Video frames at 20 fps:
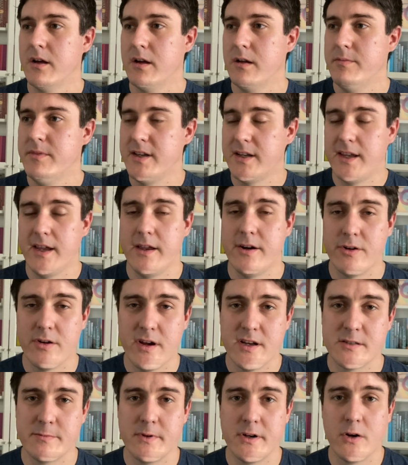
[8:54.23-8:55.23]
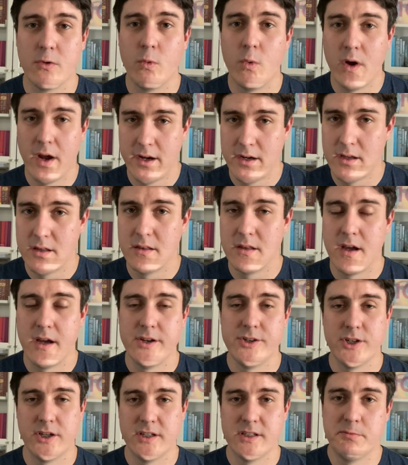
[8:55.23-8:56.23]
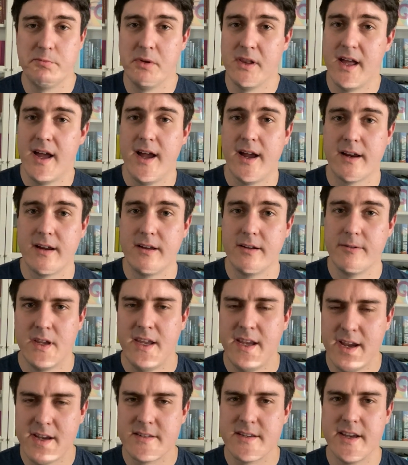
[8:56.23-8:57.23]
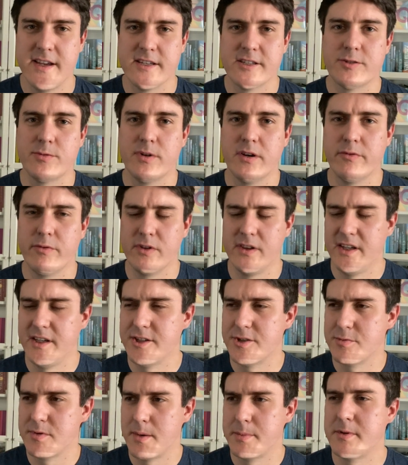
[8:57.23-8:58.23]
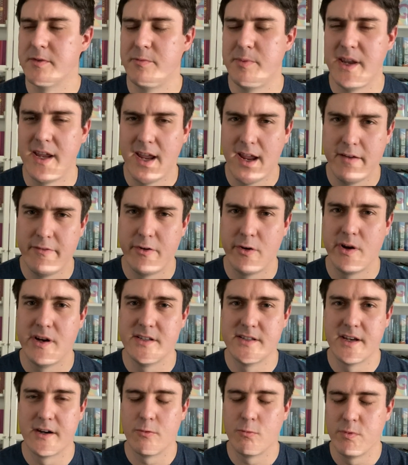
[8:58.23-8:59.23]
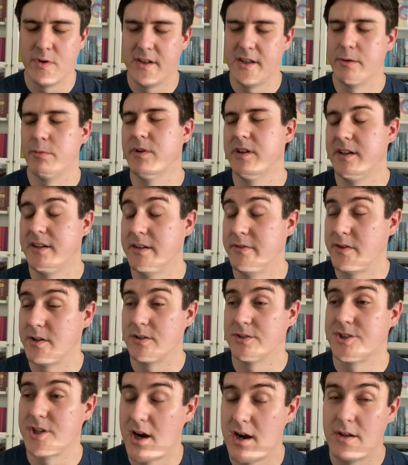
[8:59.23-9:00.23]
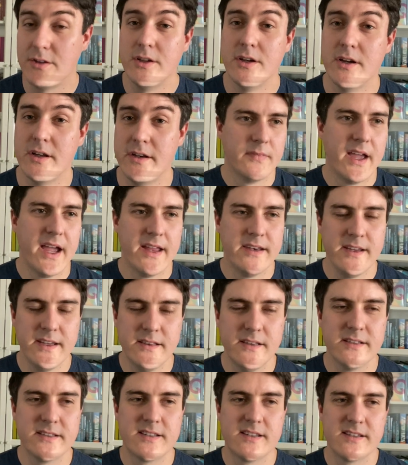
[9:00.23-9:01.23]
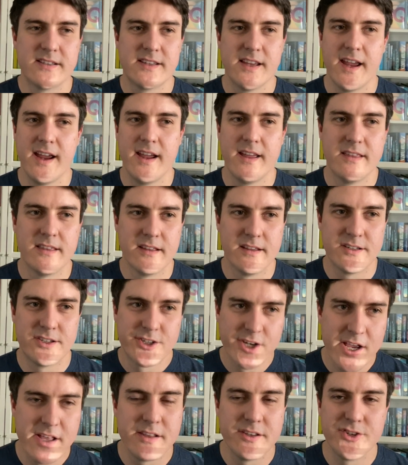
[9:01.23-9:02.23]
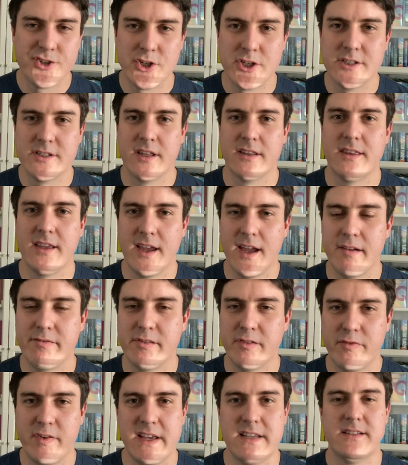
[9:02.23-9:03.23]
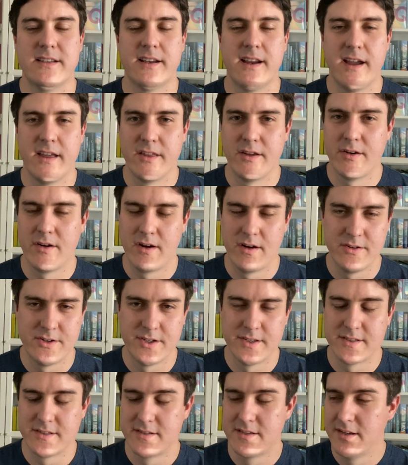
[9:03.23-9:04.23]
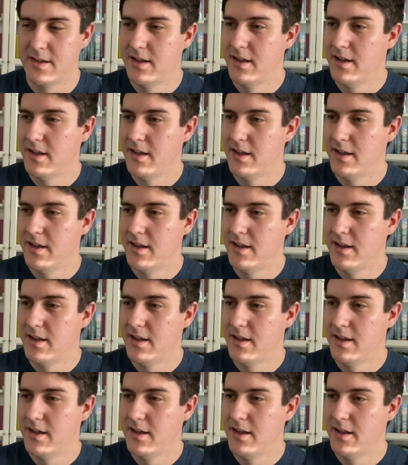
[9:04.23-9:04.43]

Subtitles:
Nikki and her husband are white. Elijah is black. He has a history of really disruptive behavior. He's had a really difficult childhood. And needless to say, the challenges that they have to face together are just